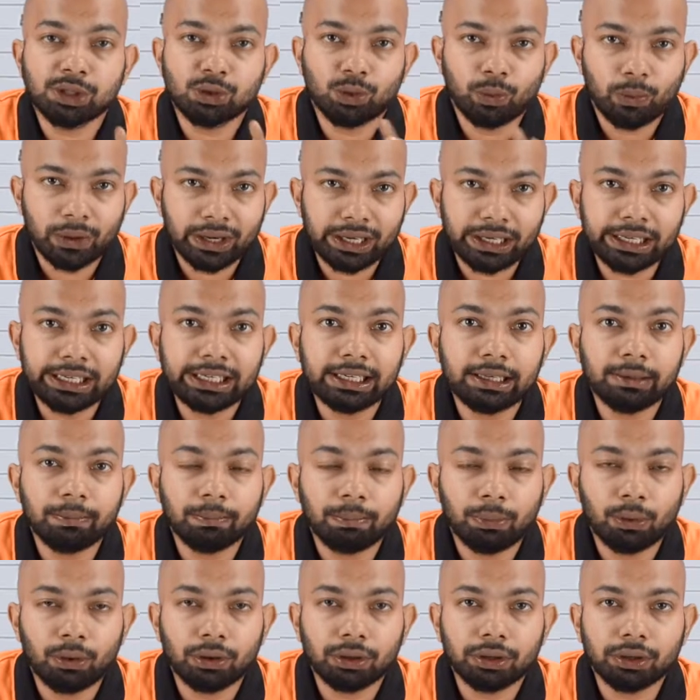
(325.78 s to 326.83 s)
which were really
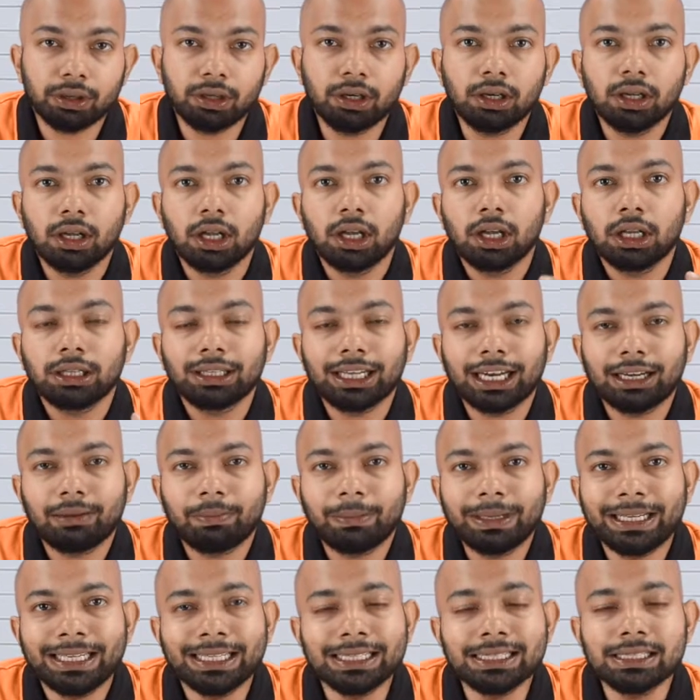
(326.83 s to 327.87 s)
important. That
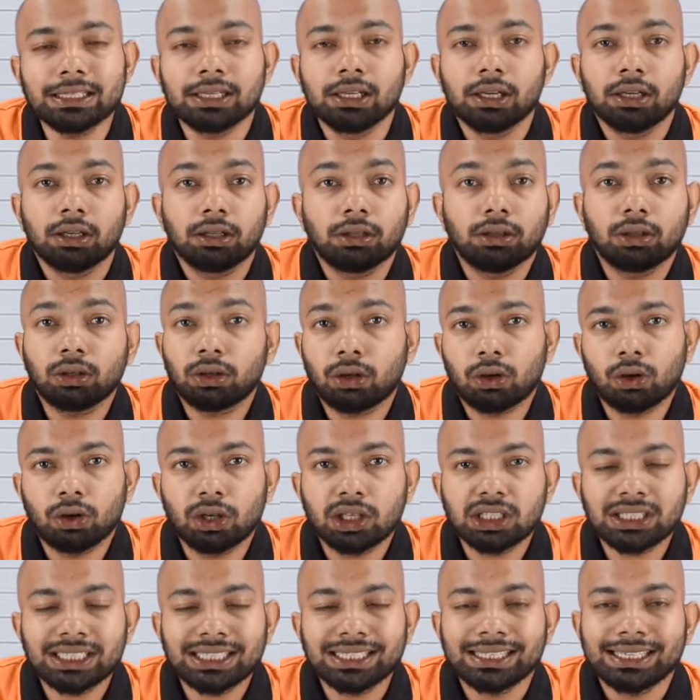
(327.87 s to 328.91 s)
means the
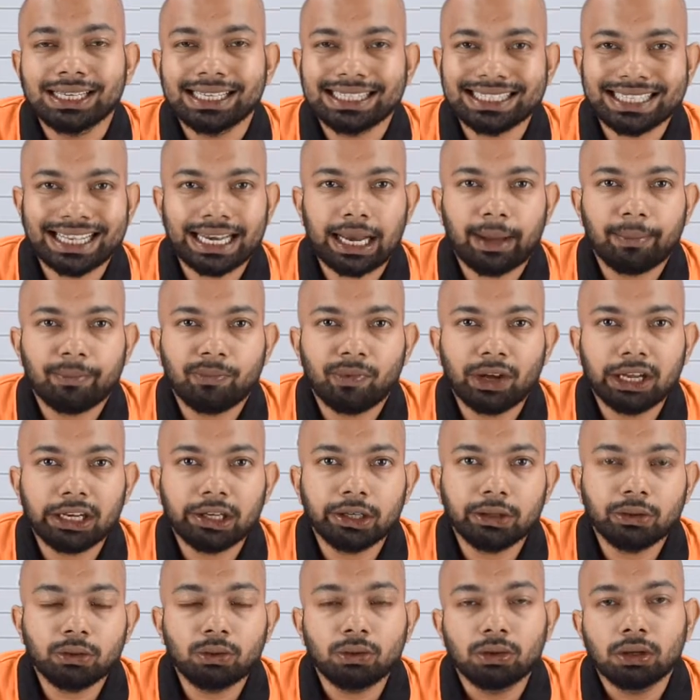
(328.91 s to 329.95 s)
cost, scrap
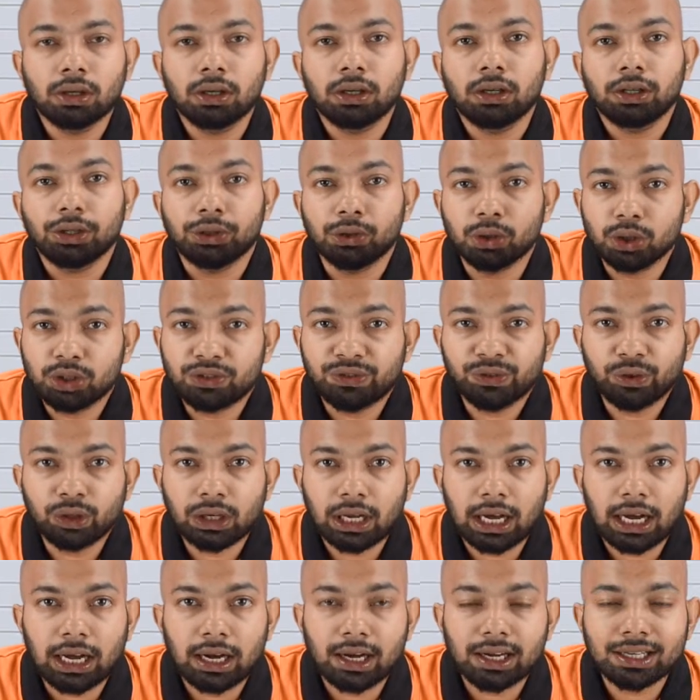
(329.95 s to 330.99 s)
value, useful
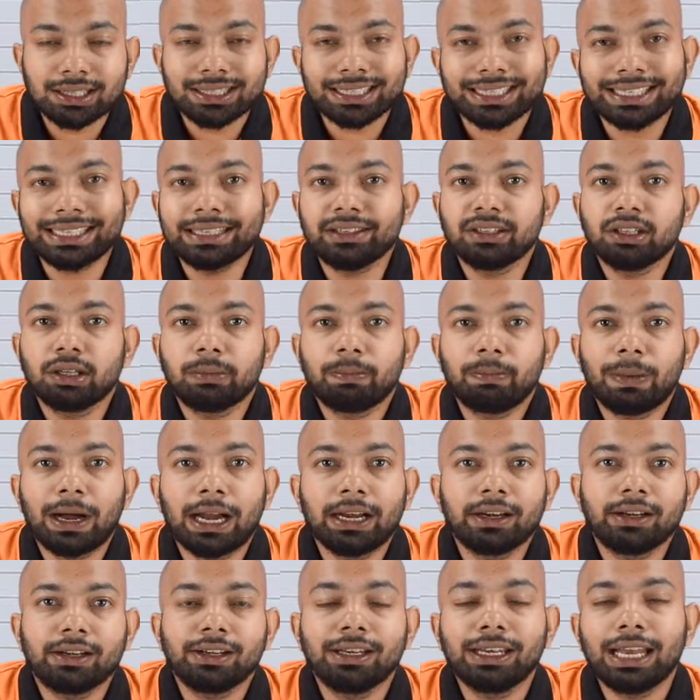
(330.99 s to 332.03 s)
hours, year
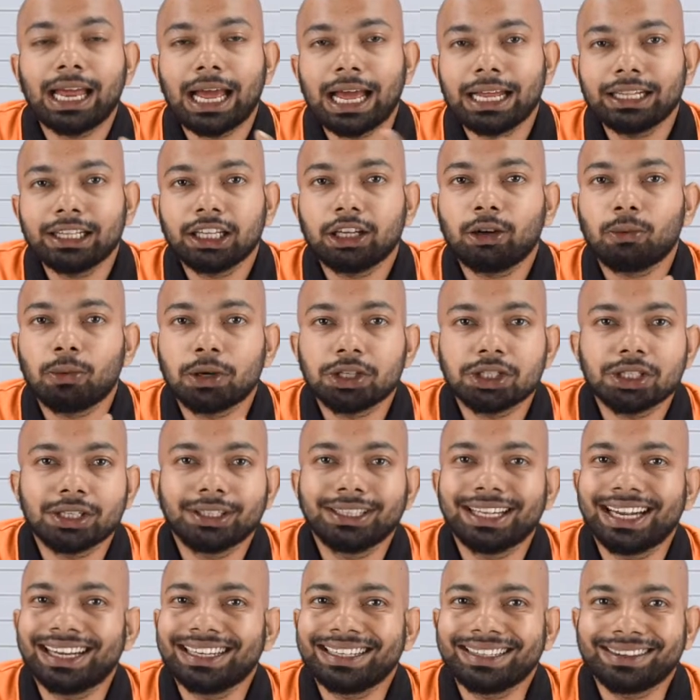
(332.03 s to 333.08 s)
pattern, and the
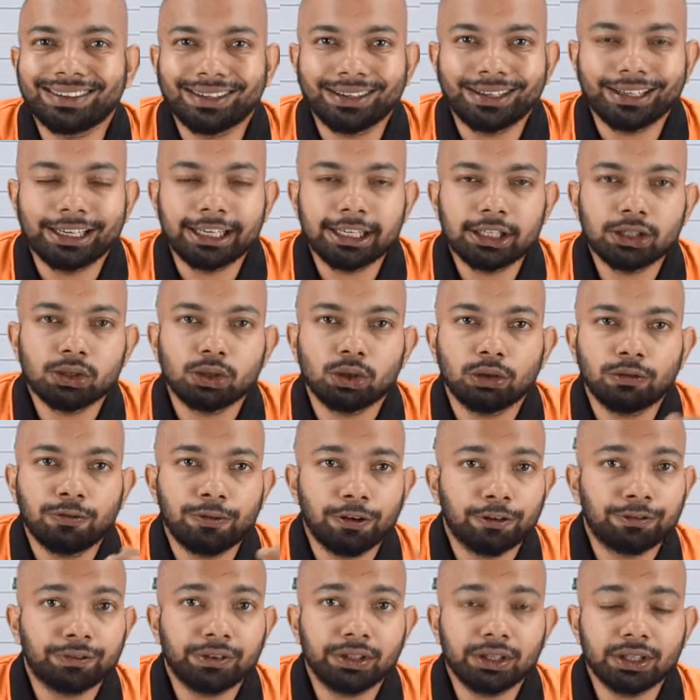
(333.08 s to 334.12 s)
question that it relates to
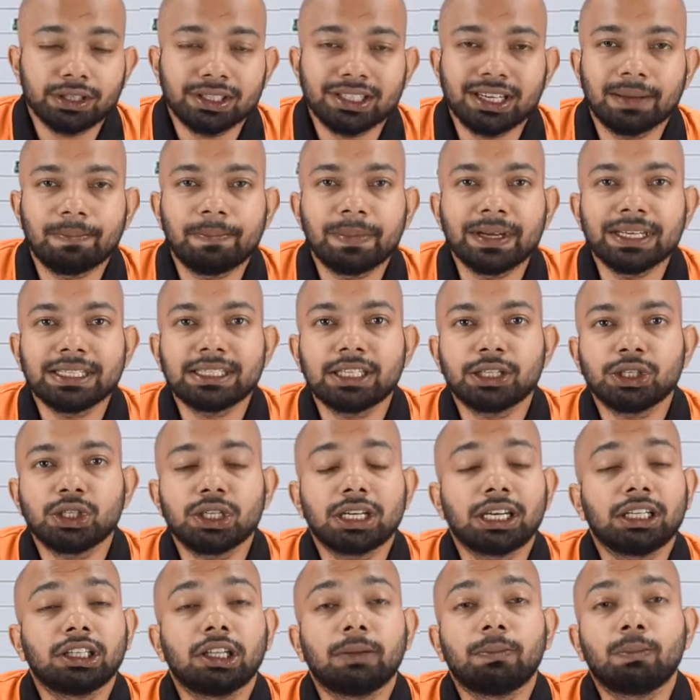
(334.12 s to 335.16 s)
50 years
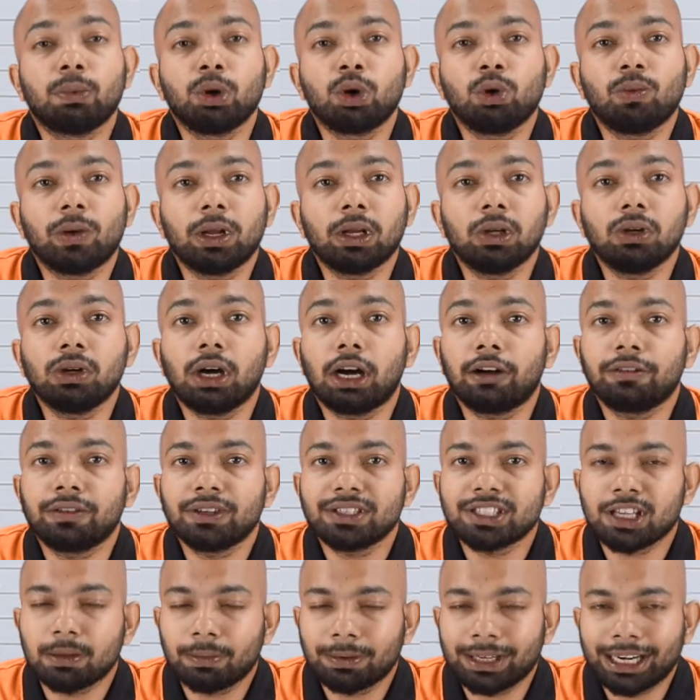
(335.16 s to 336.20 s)
depreciation and the book value
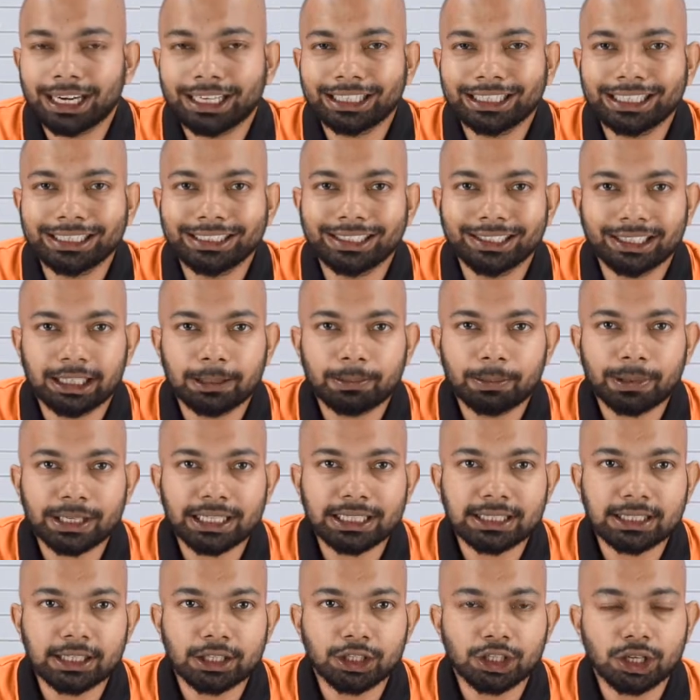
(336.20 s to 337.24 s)
after subtracting the
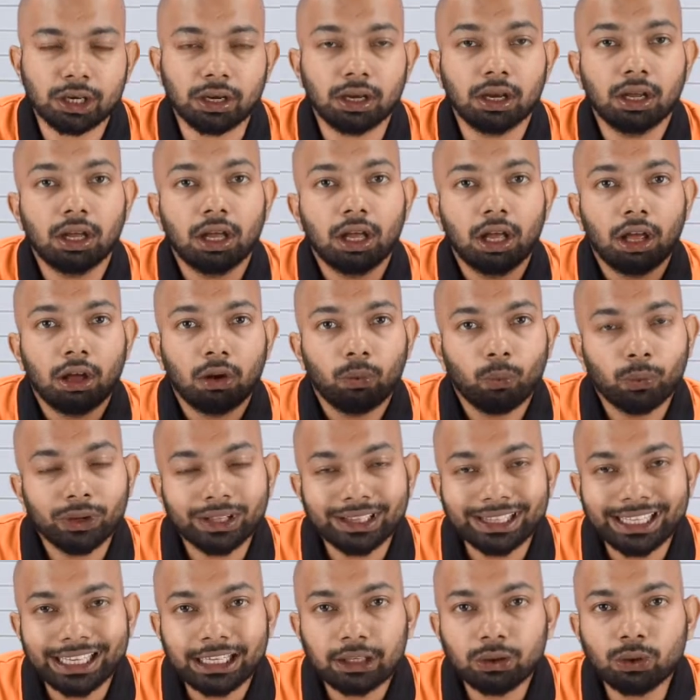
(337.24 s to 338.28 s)
depreciation.
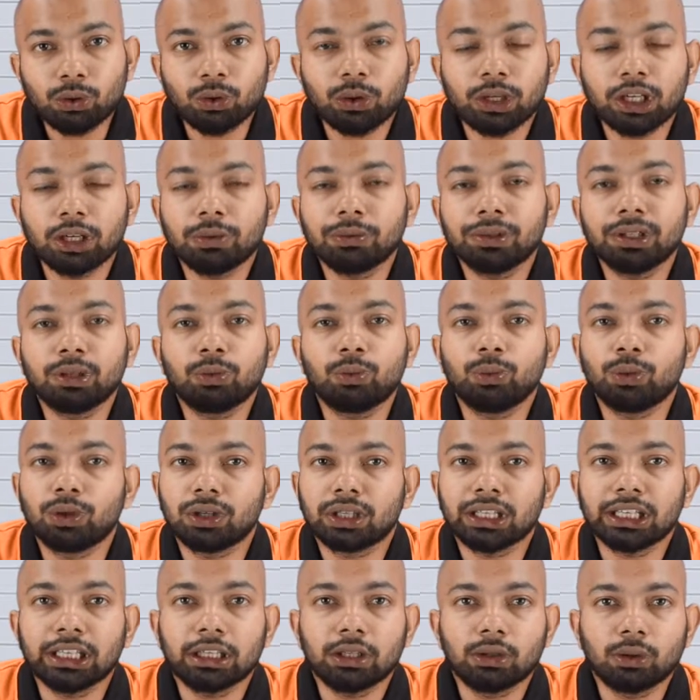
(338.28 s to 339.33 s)
We'll then go ahead with the
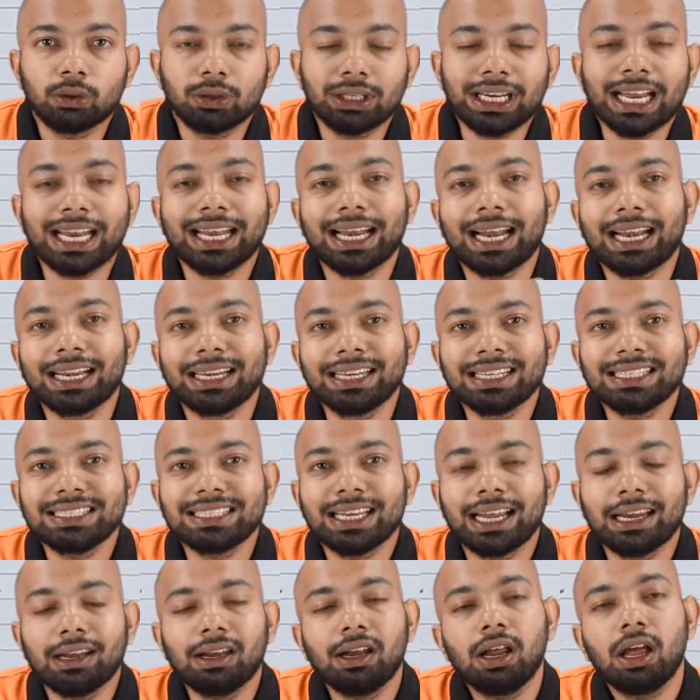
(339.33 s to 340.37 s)
working note and
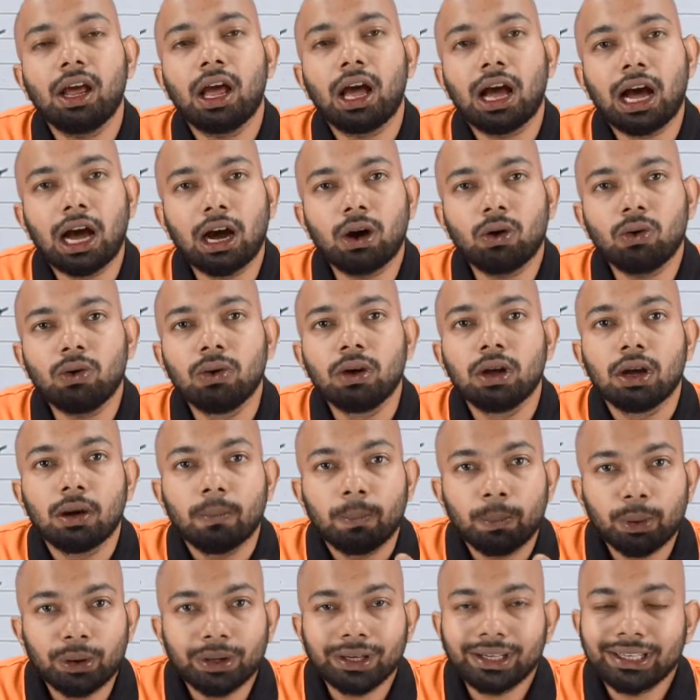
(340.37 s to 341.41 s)
understand how
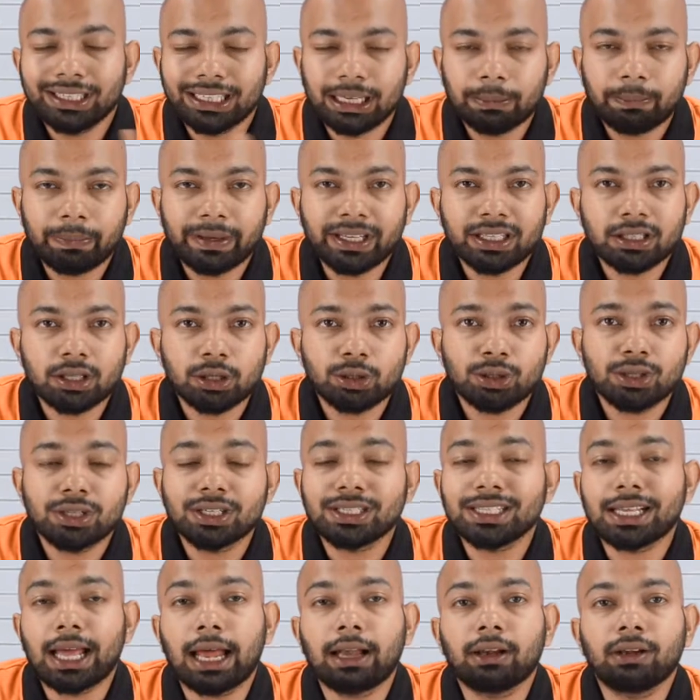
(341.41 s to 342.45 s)
per year depreciation
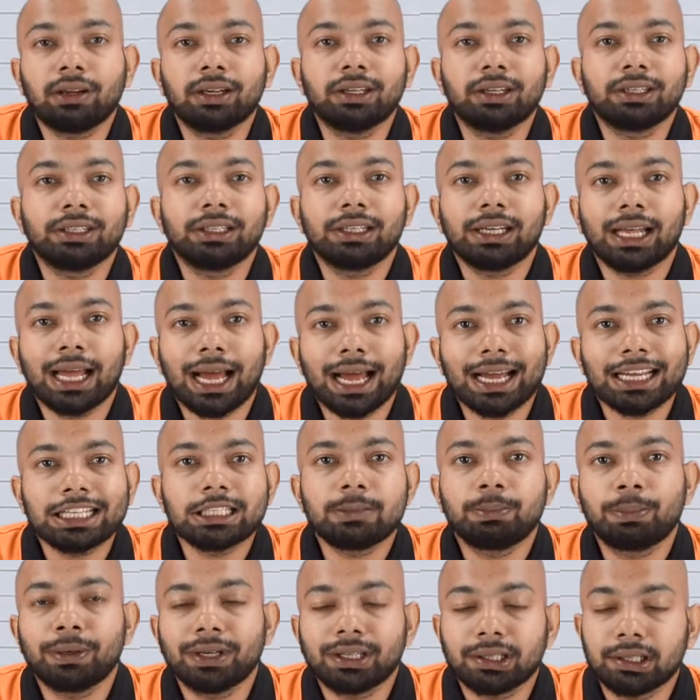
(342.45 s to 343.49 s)
is calculated
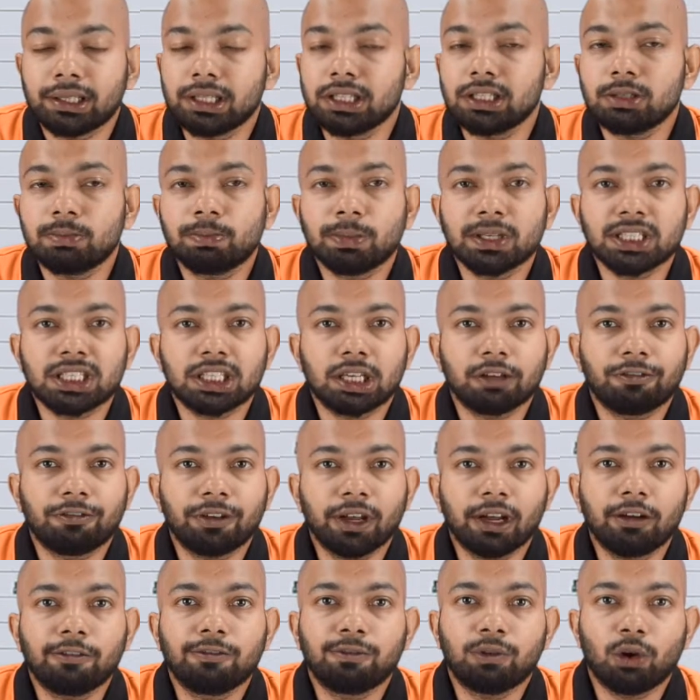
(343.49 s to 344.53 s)
as per this
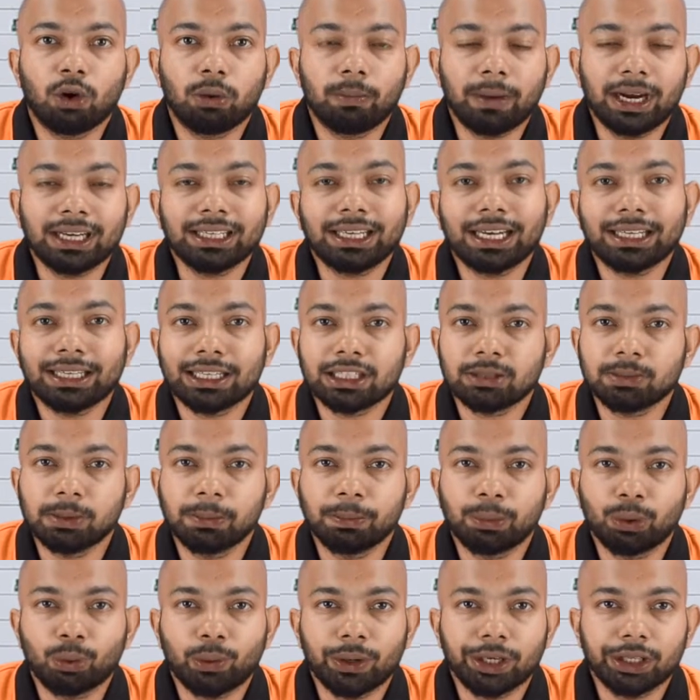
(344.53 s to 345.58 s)
specific format that has been
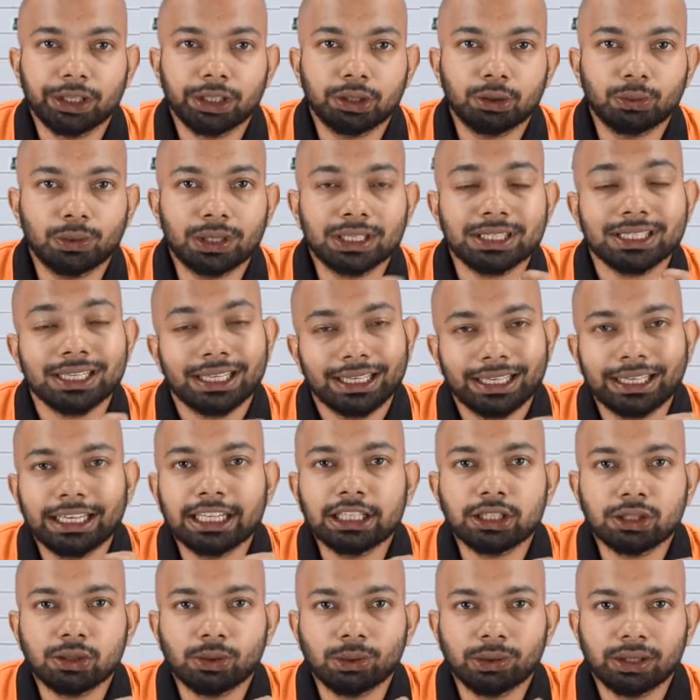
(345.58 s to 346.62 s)
provided to us.
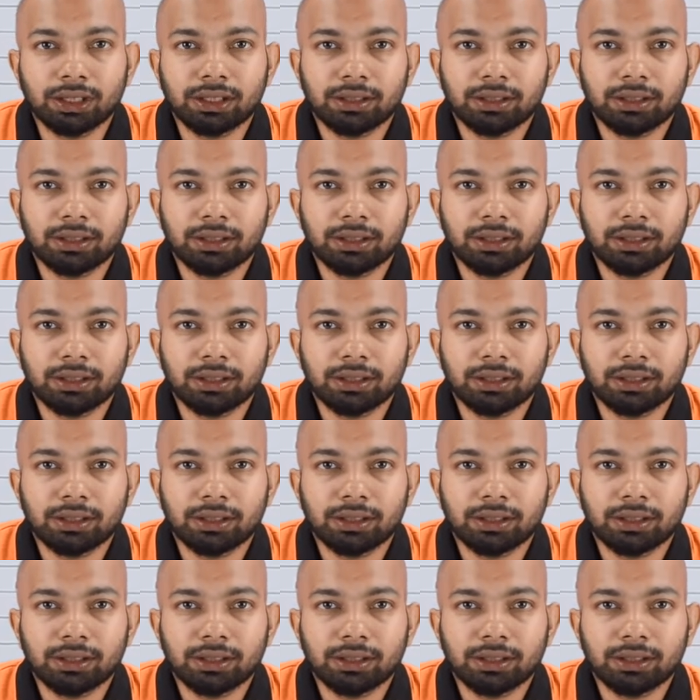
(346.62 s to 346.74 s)
Let's do